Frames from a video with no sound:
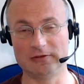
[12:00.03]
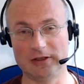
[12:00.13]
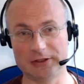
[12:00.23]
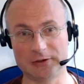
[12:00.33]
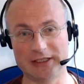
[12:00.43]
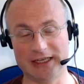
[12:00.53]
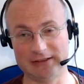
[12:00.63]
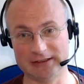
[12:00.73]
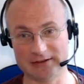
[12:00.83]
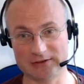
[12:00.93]
very good
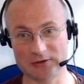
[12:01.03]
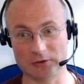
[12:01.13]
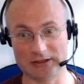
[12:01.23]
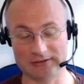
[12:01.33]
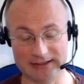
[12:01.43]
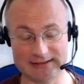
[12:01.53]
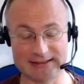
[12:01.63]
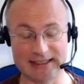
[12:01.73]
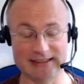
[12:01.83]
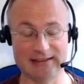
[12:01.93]
evidence or
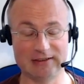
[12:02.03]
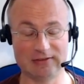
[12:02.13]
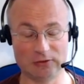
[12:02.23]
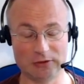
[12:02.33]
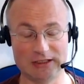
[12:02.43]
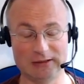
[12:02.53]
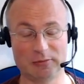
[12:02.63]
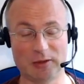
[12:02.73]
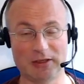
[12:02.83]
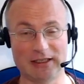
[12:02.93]
investigated really
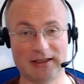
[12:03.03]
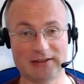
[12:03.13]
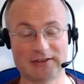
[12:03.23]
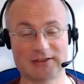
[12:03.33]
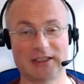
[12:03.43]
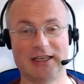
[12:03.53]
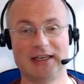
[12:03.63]
properly this